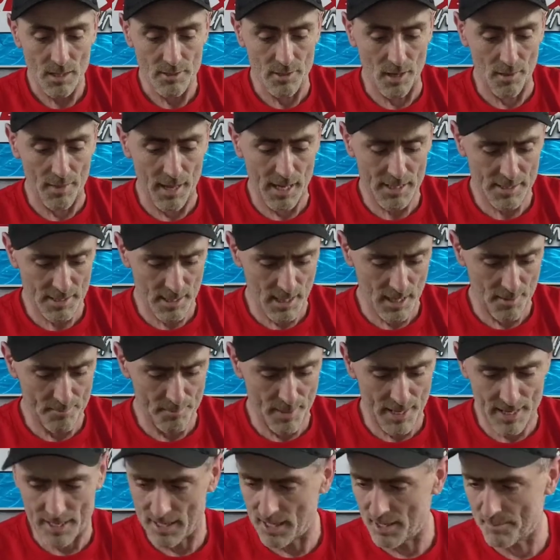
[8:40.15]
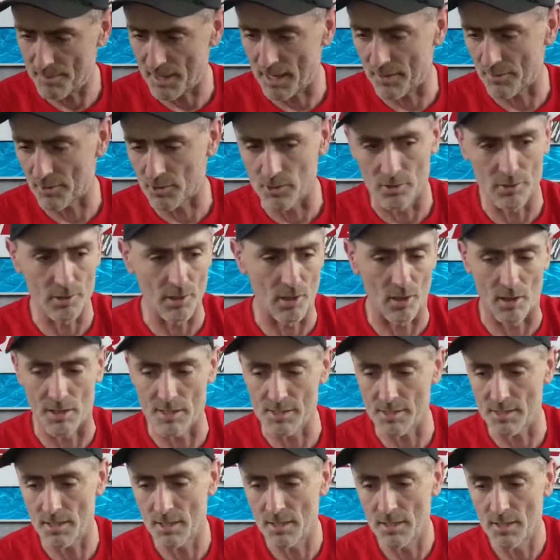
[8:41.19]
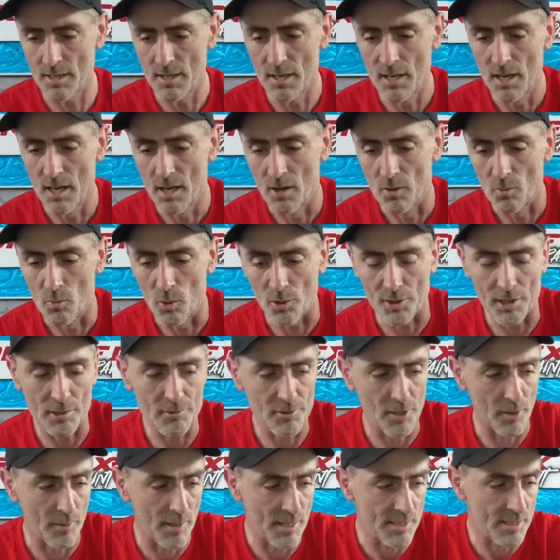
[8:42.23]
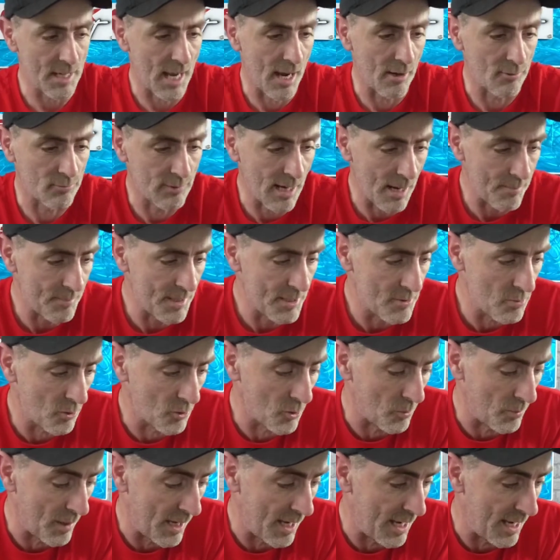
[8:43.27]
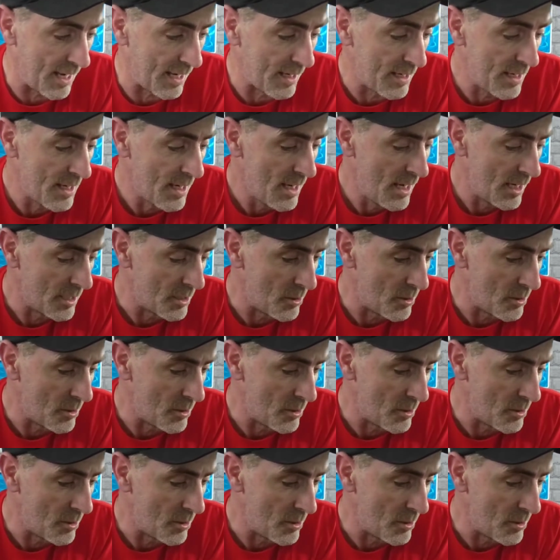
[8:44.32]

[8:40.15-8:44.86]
So that's a bit about the gun, guys. What I'll do is I'll wrap this one up here.